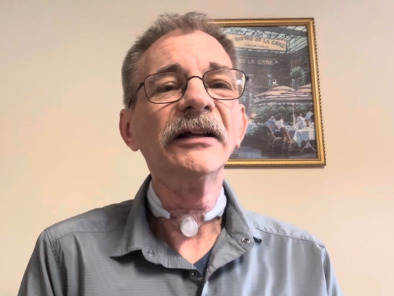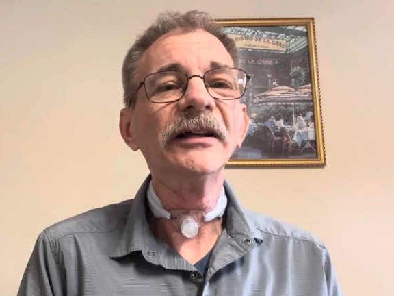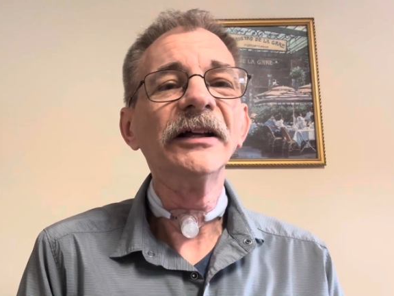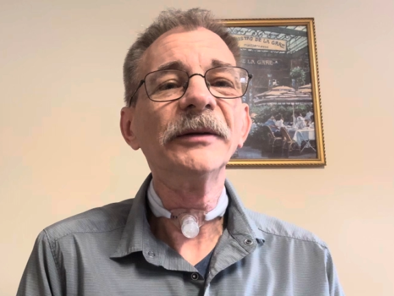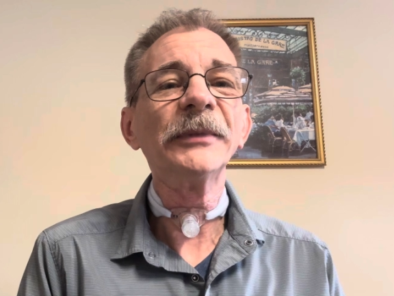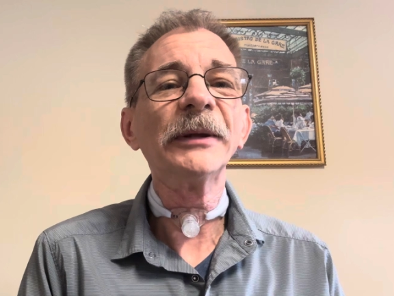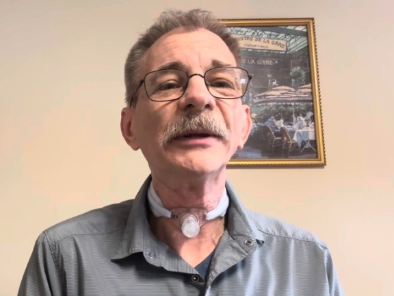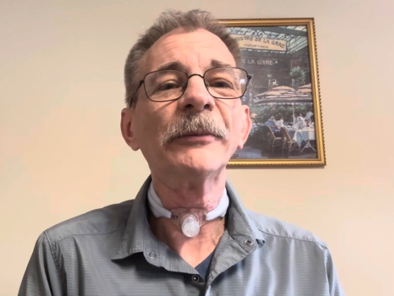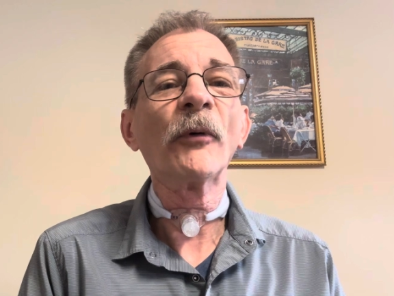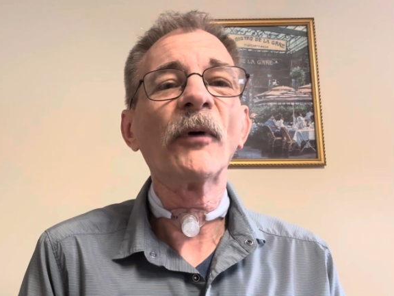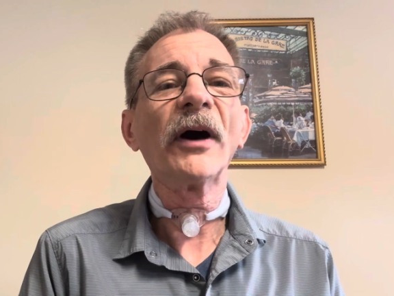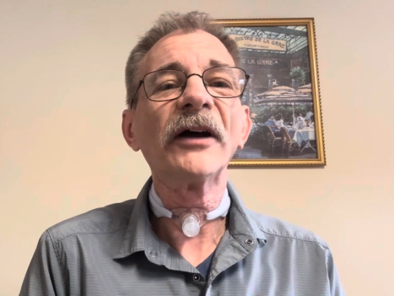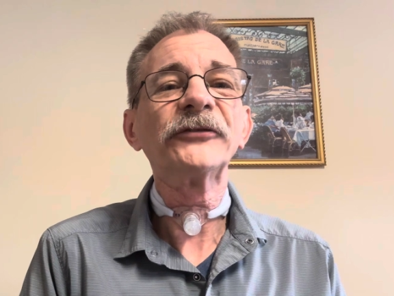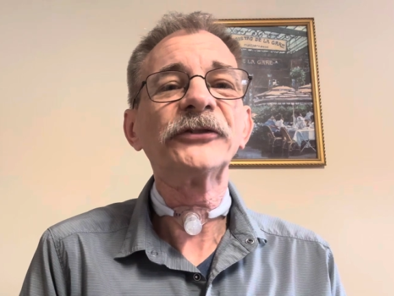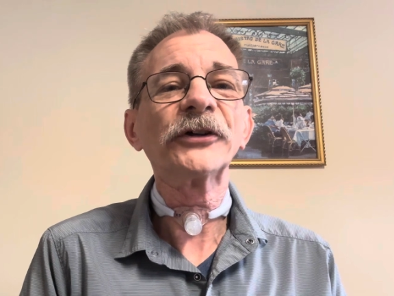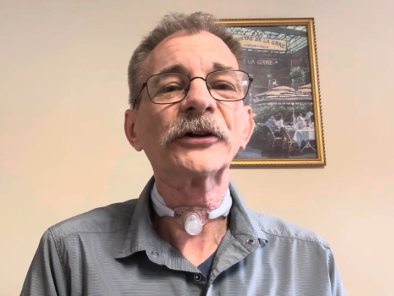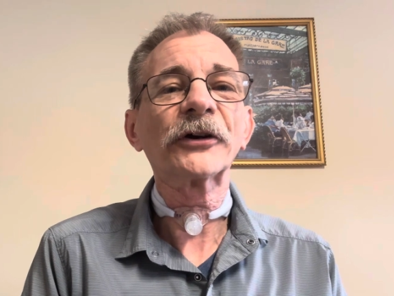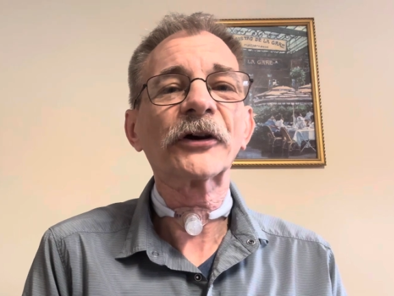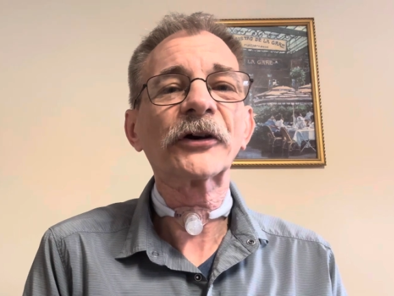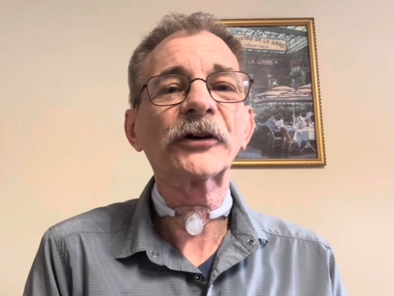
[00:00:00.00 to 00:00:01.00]
Me and my wife
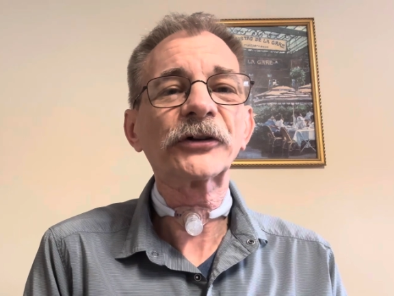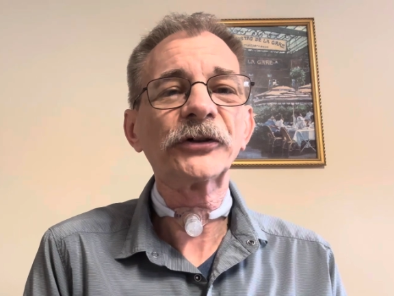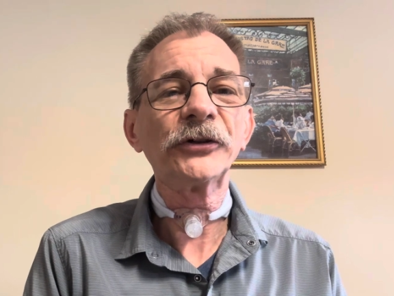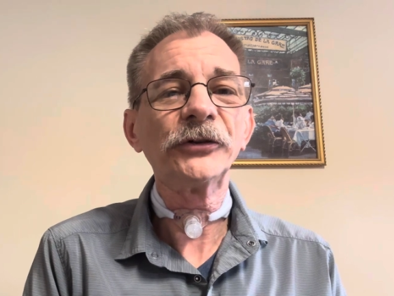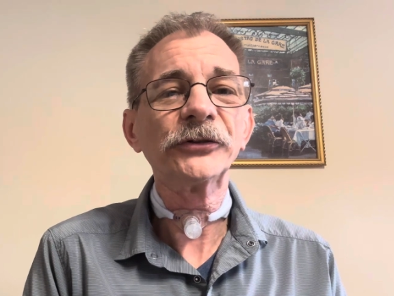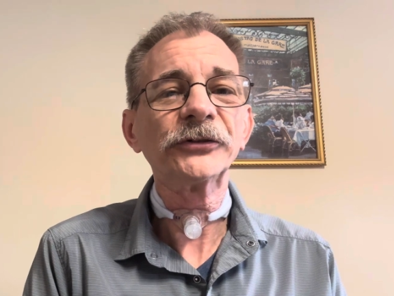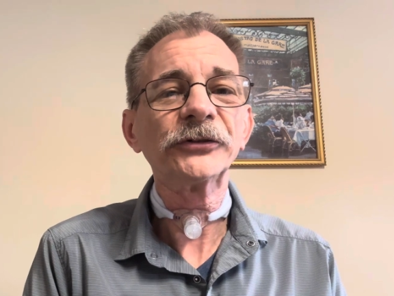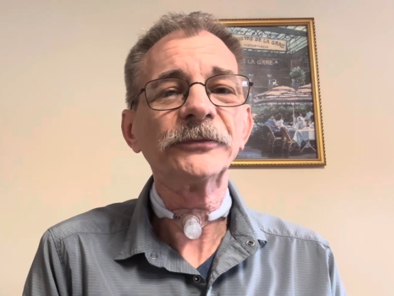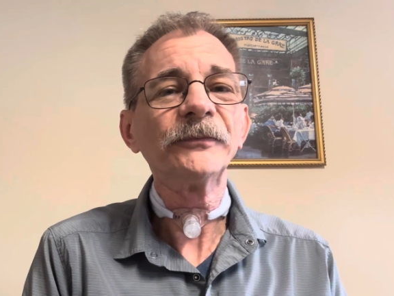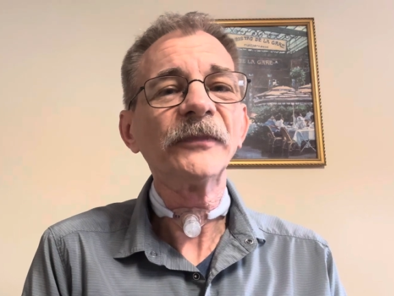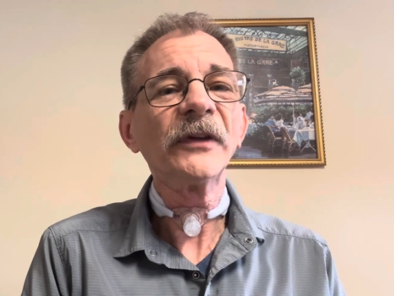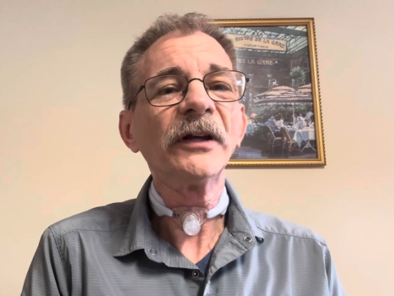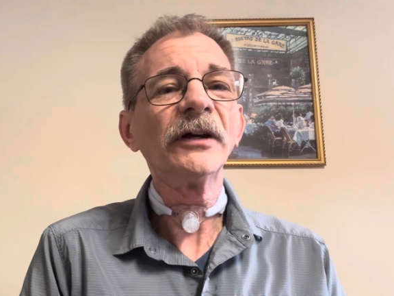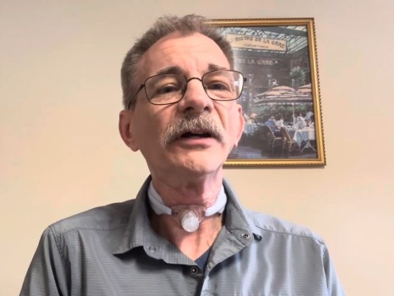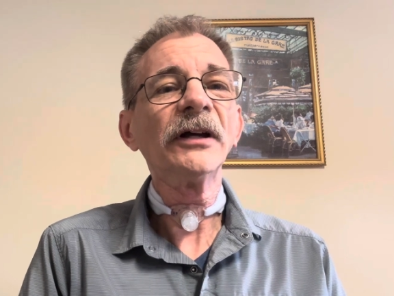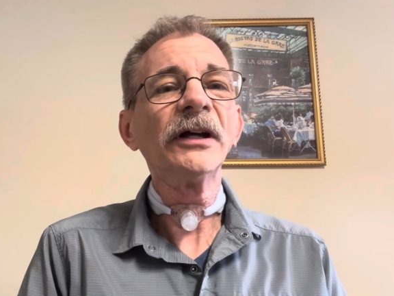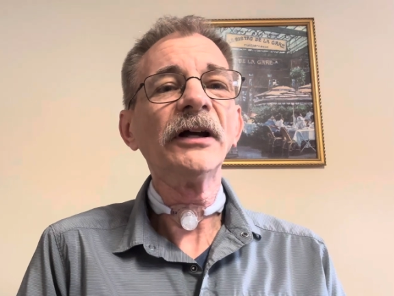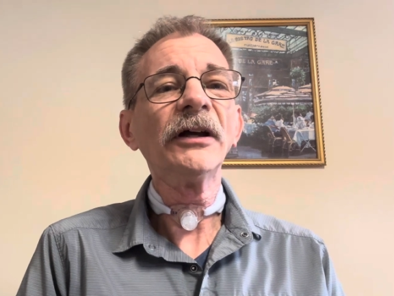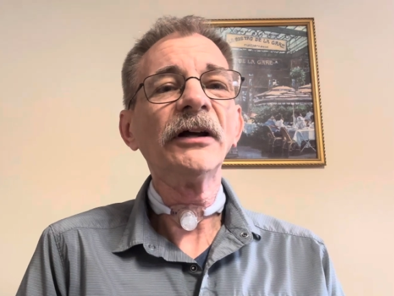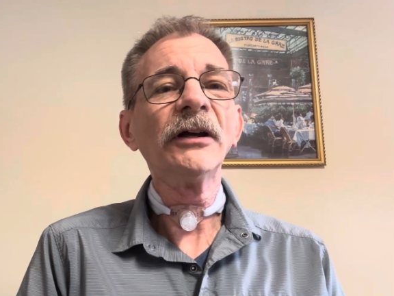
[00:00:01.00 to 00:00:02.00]
took our cruise
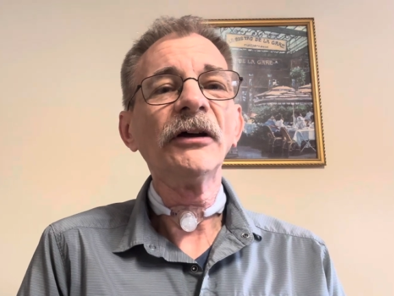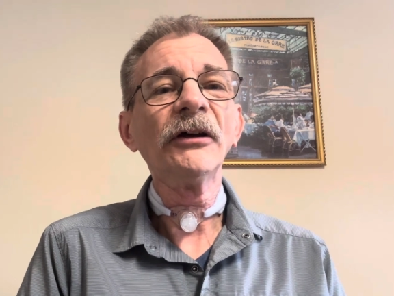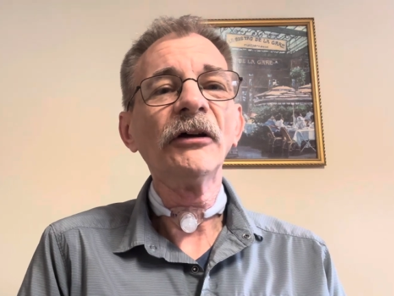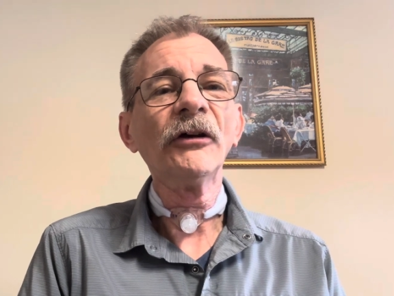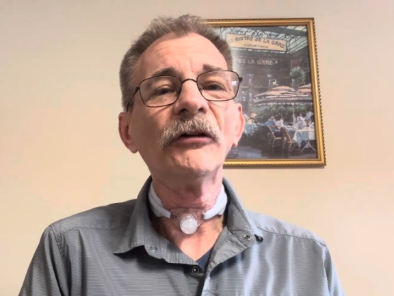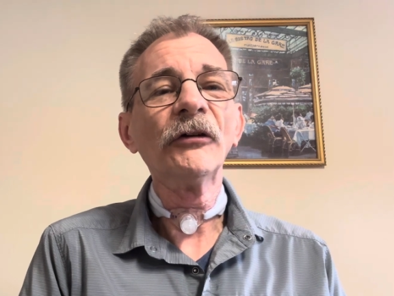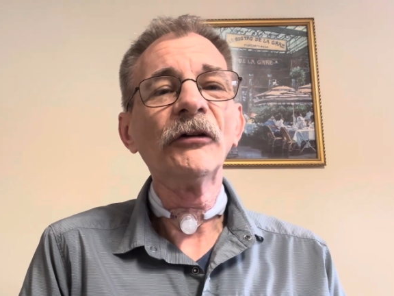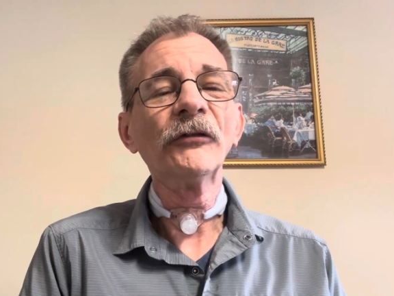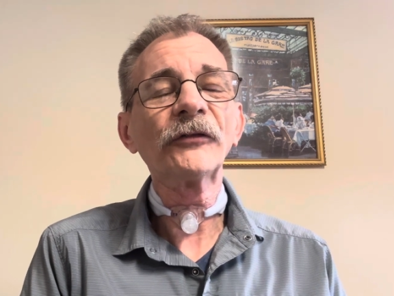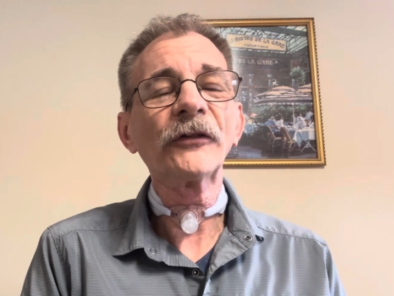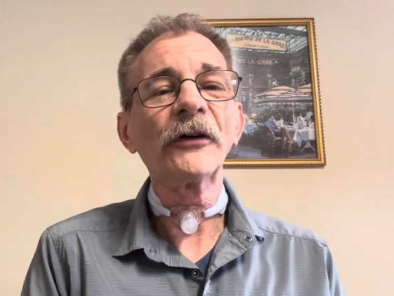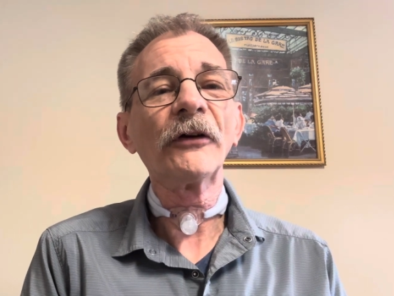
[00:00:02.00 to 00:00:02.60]
for